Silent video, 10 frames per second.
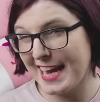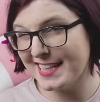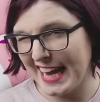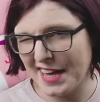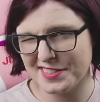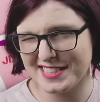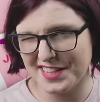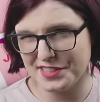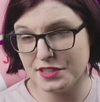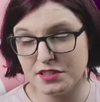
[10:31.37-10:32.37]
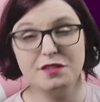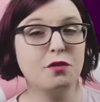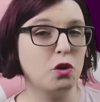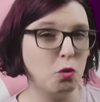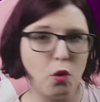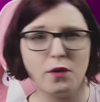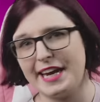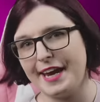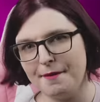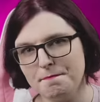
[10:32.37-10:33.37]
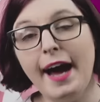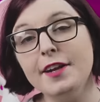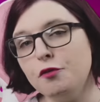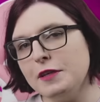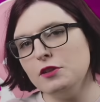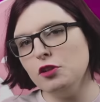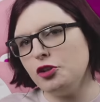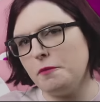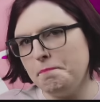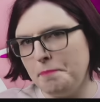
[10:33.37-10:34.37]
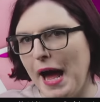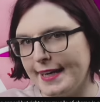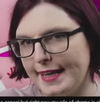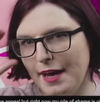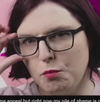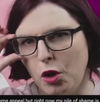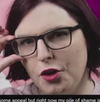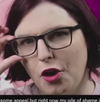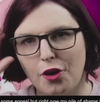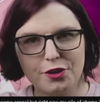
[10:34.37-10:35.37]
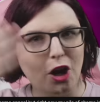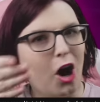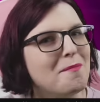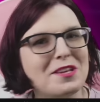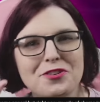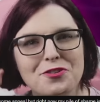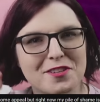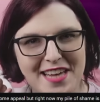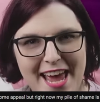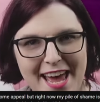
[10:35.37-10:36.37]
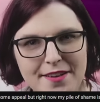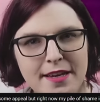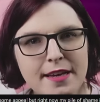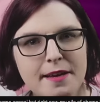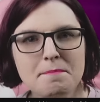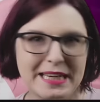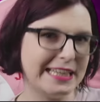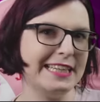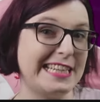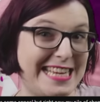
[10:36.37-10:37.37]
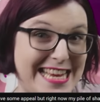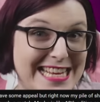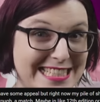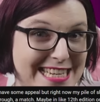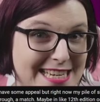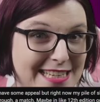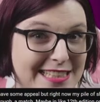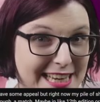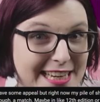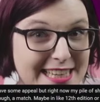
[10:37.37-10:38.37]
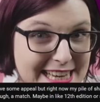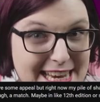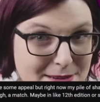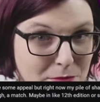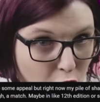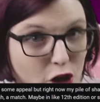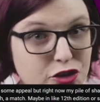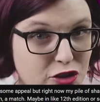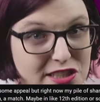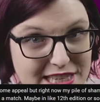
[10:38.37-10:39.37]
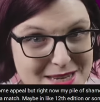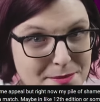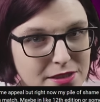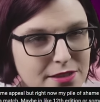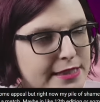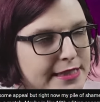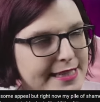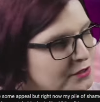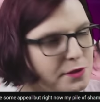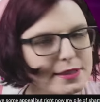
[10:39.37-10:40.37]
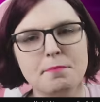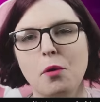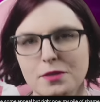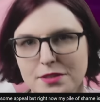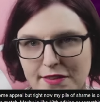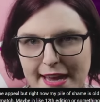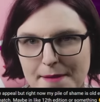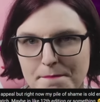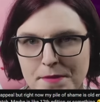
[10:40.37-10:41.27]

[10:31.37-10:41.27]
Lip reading: a death sentence for a war game. And if we look back at what our commenter said, making it easy to get a game onto the table is really important to them.